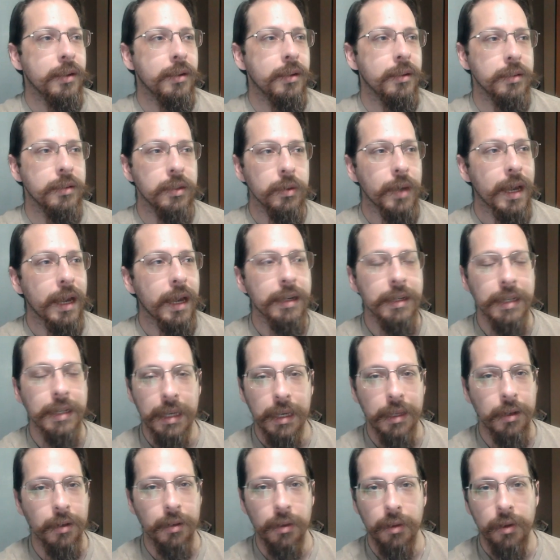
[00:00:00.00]
you had to
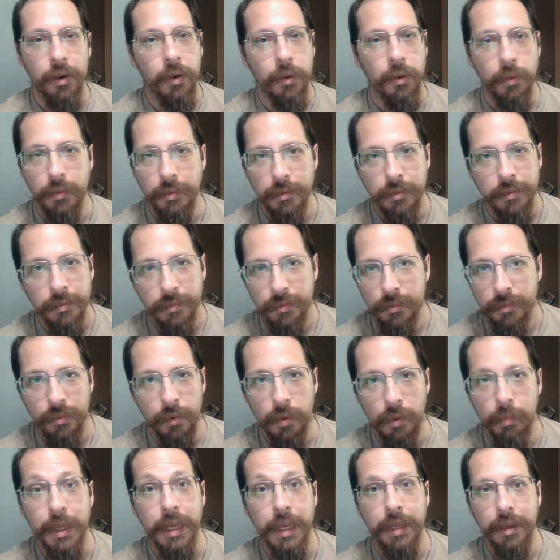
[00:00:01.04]
eat alone
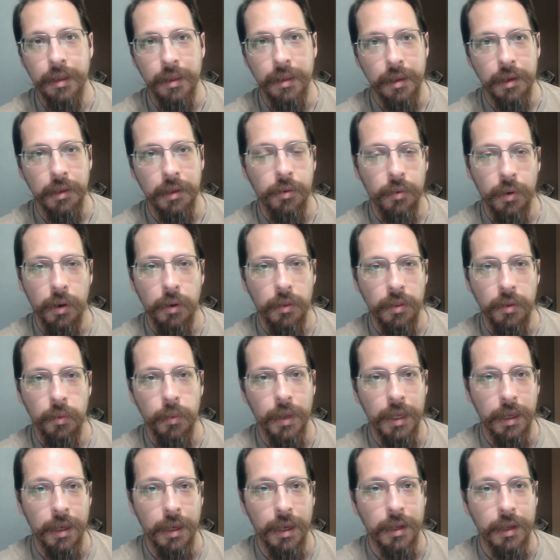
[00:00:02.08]
repeatedly throughout the
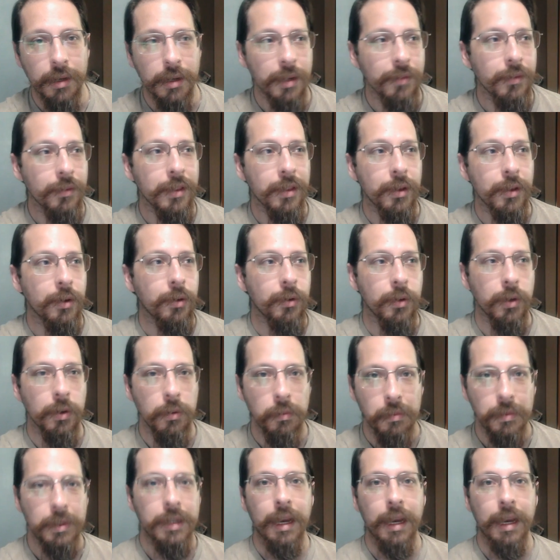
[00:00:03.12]
weekend even though you